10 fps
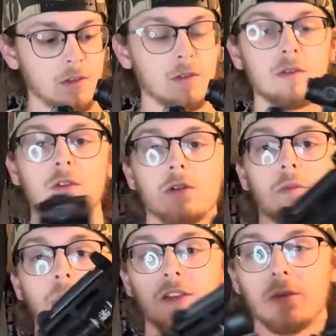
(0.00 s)
So
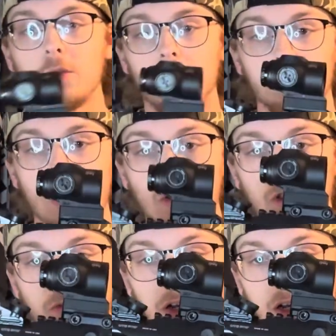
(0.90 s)
it makes it really small, you can
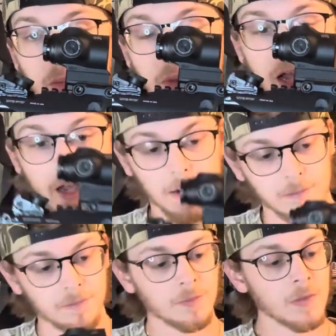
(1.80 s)
fit it in a bag.
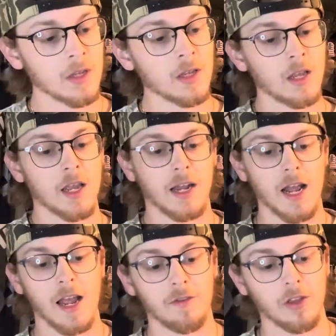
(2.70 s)
And I
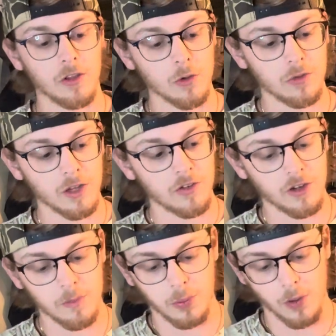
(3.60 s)
have the
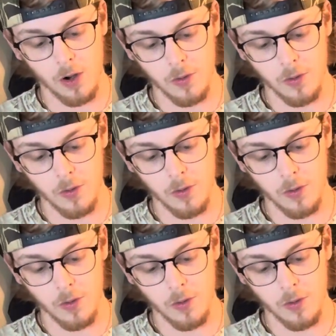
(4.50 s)
UTG Pro.